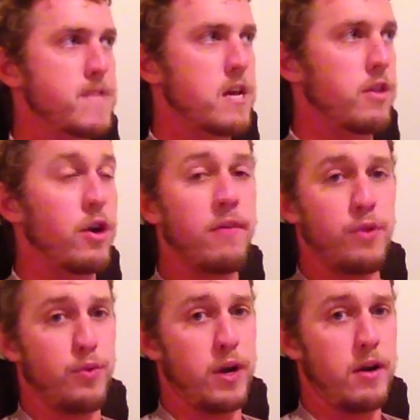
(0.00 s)
They're
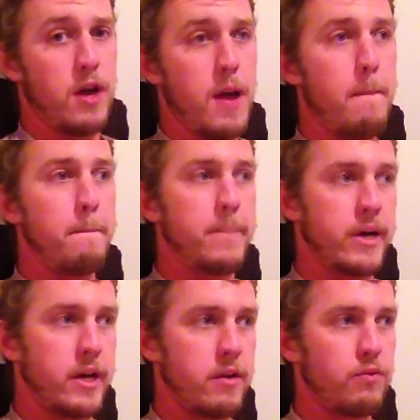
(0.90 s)
everywhere.
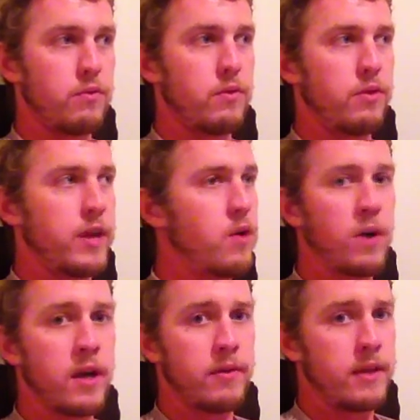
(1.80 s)
But they don't
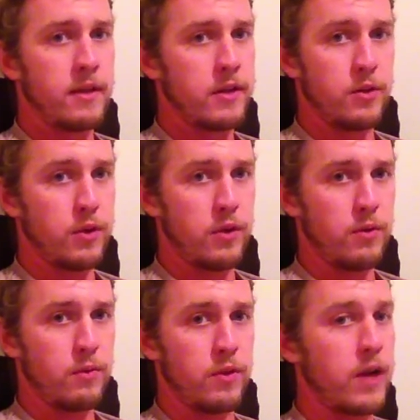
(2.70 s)
want to have anything to do with you.
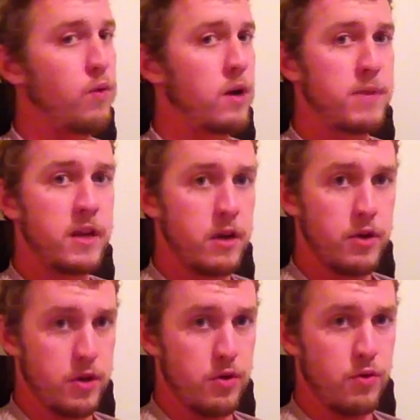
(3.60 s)
They don't want to be near
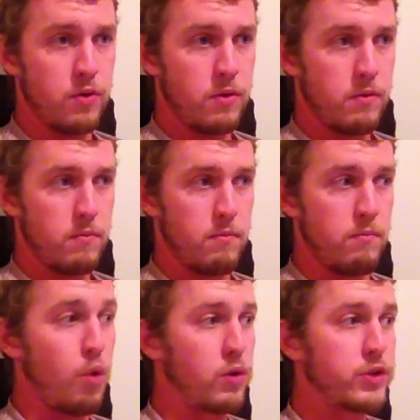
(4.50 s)
you,
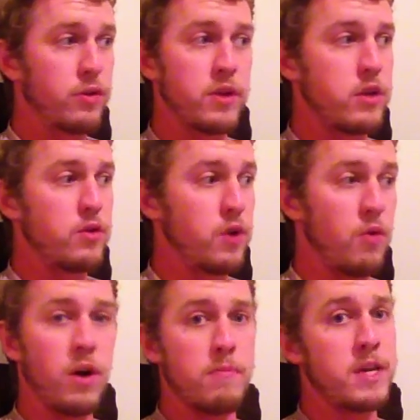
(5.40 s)
more so than you don't
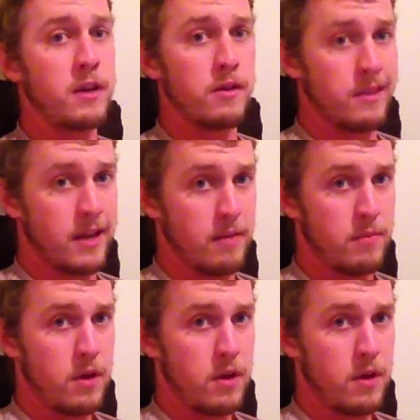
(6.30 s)
want to be near them.